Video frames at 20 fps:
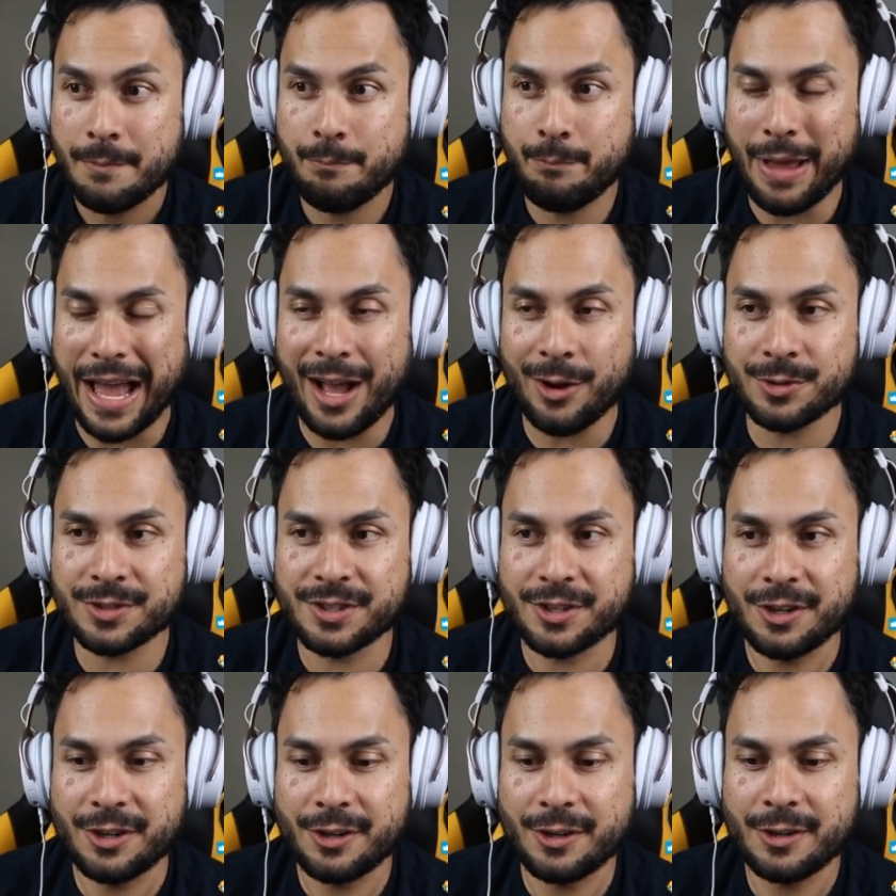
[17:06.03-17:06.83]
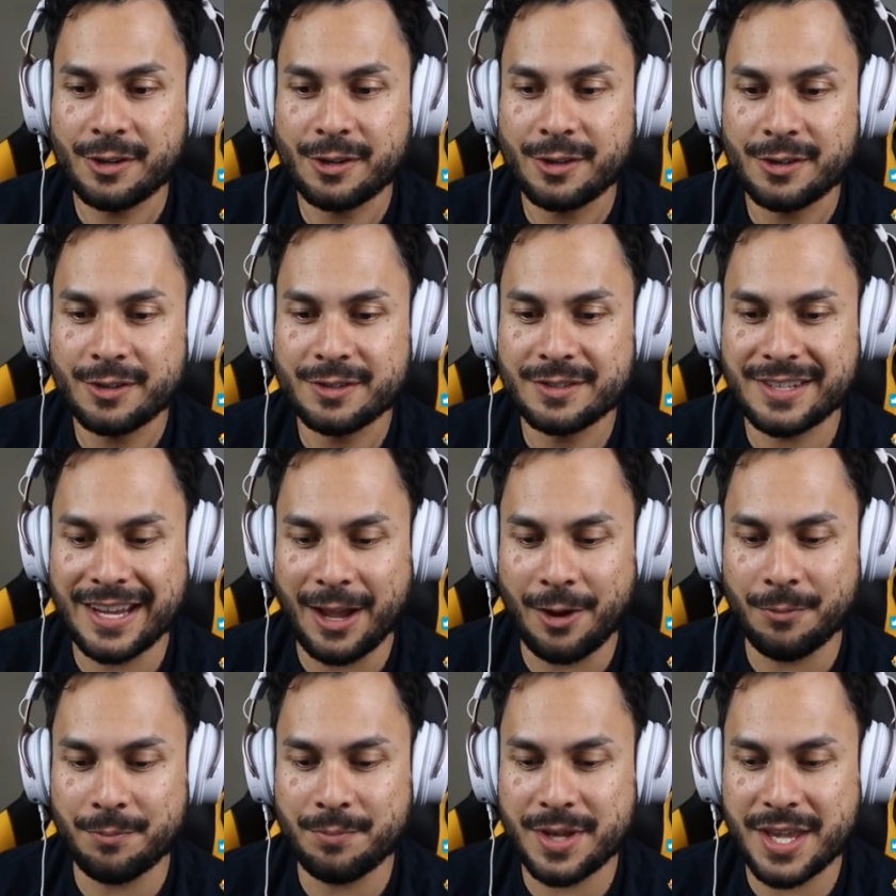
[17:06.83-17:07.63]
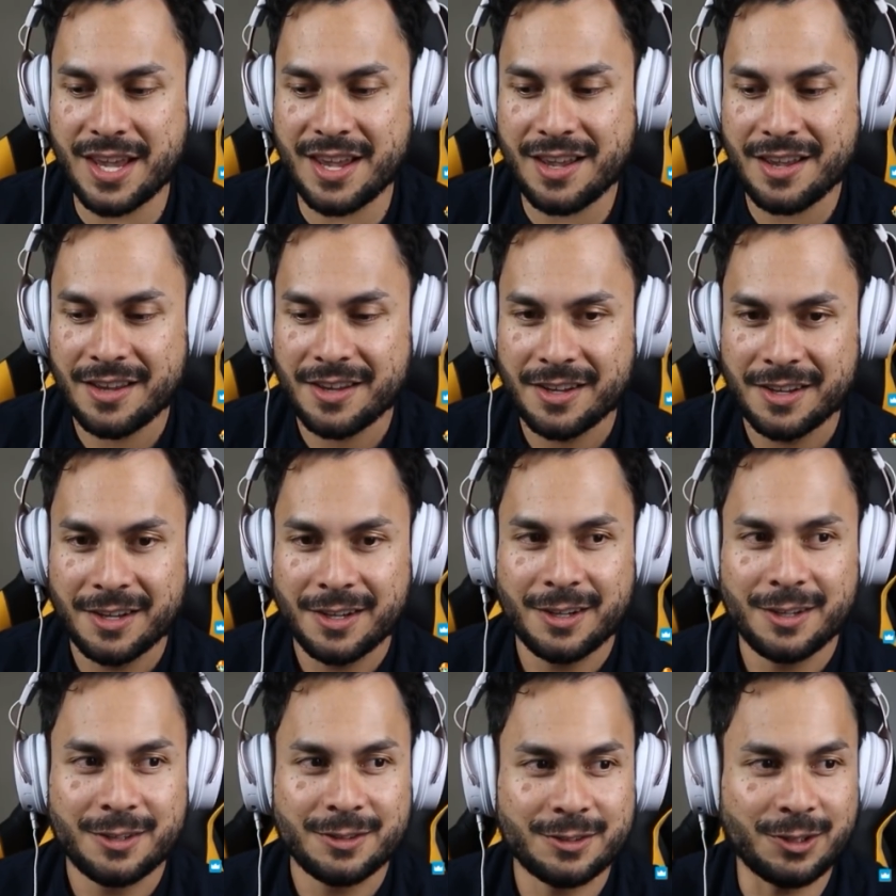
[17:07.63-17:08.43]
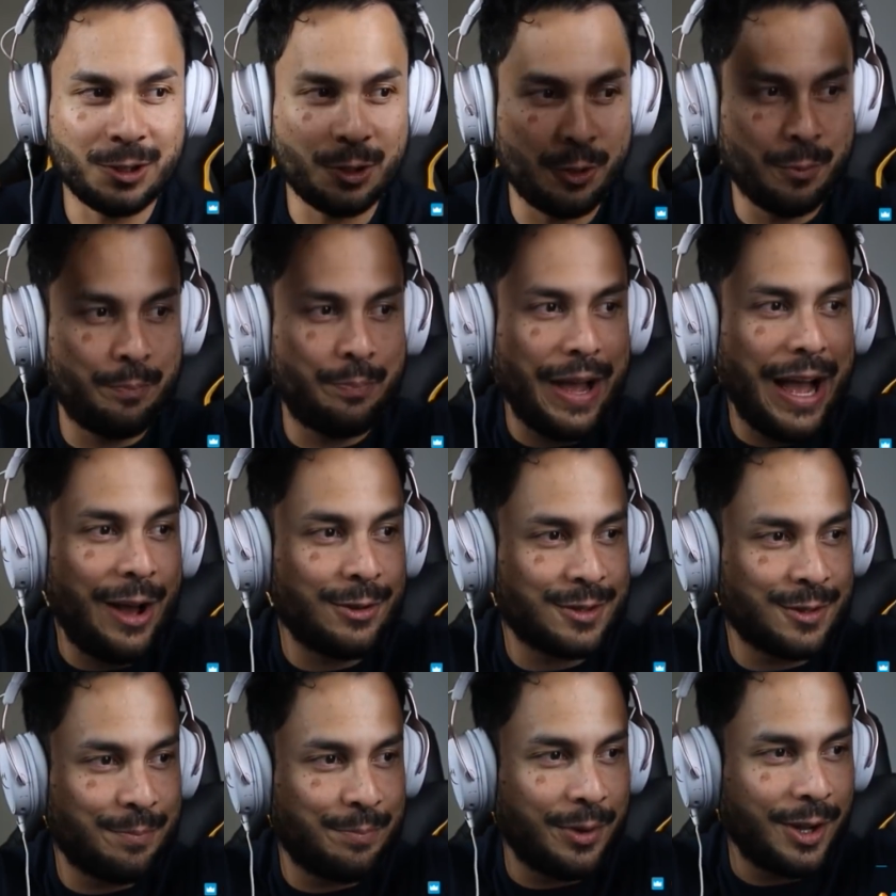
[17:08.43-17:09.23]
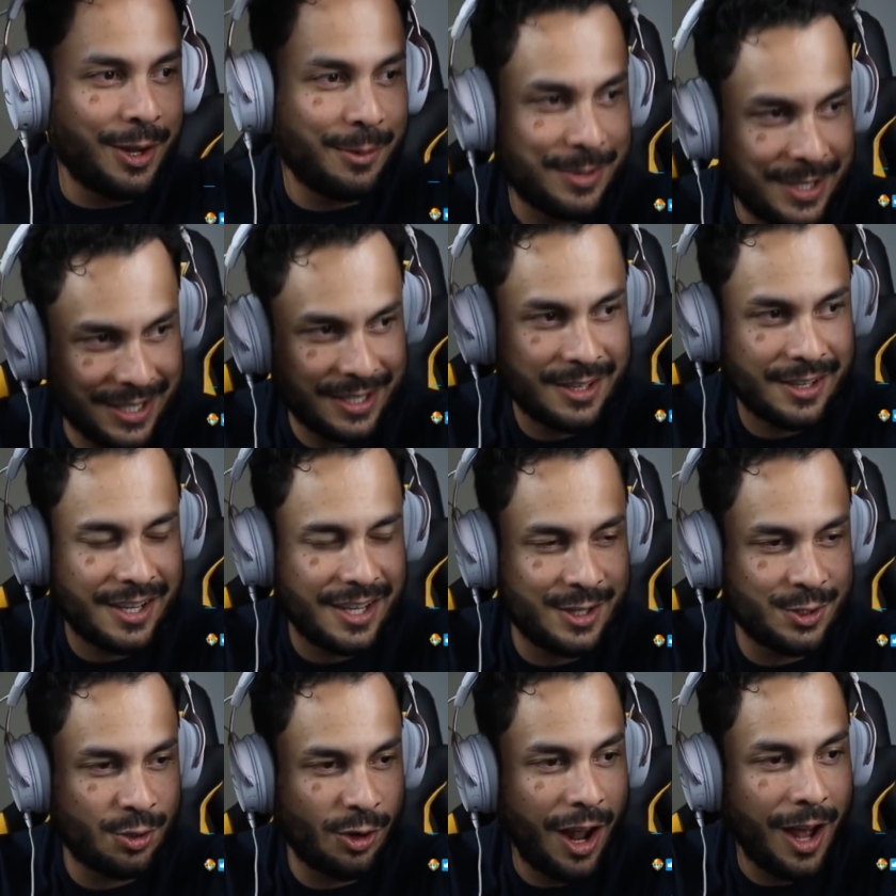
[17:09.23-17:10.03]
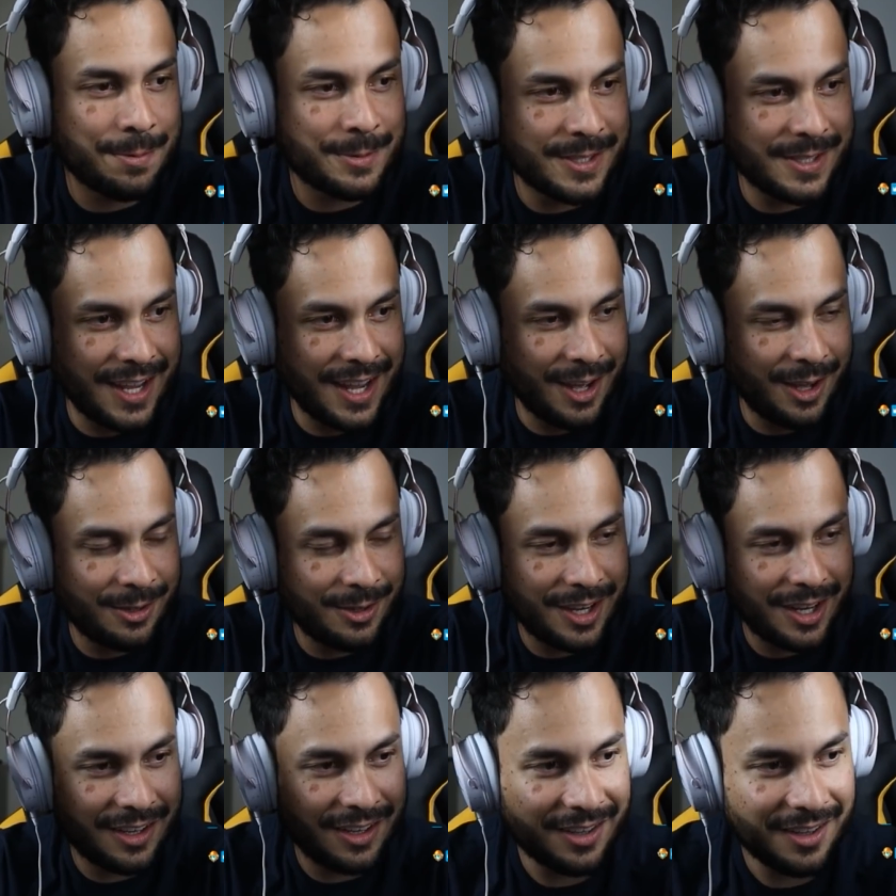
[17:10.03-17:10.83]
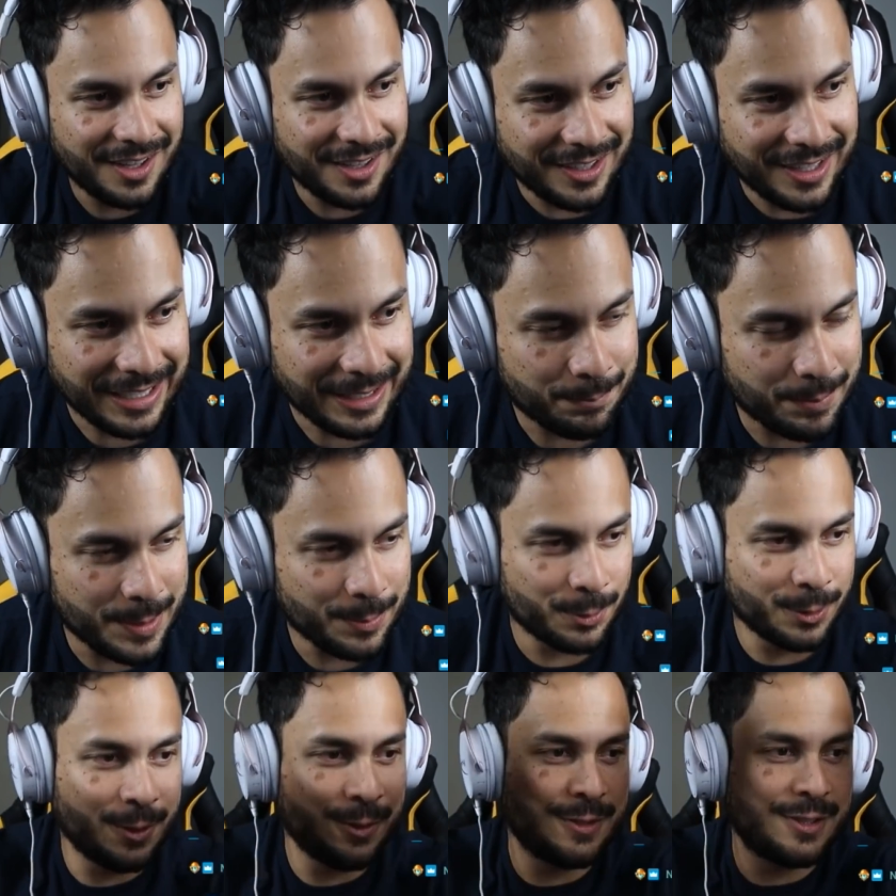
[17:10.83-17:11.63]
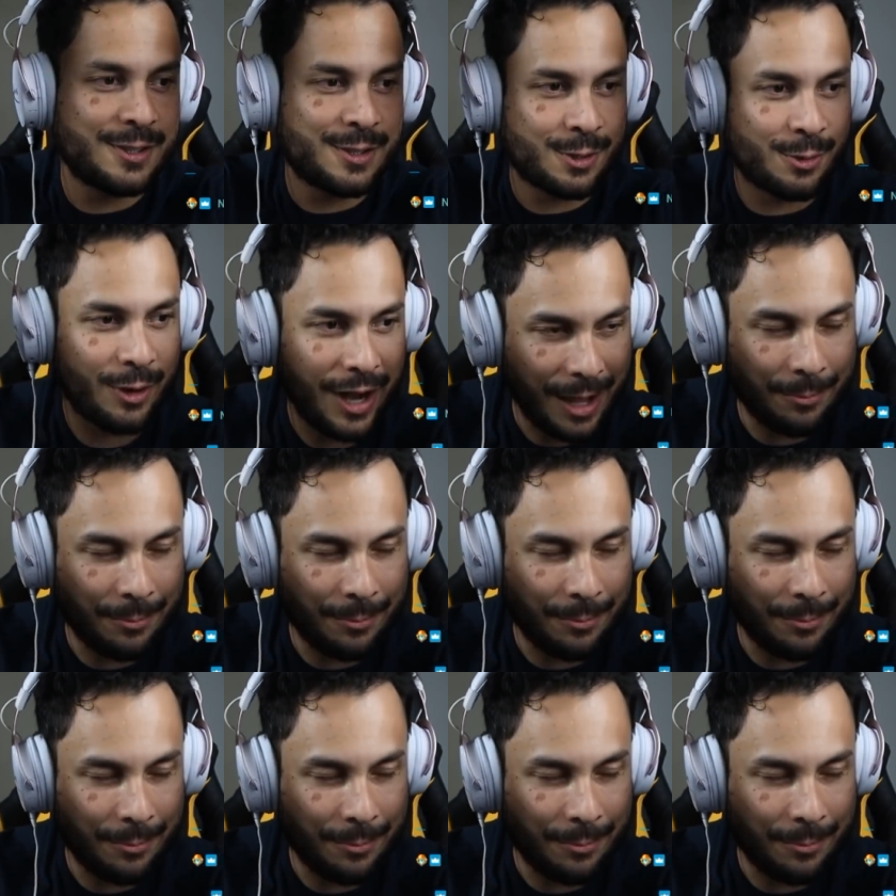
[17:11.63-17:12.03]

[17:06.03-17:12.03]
Bowser, down B, the little Bowser bomb. He drops down and like people use it to grab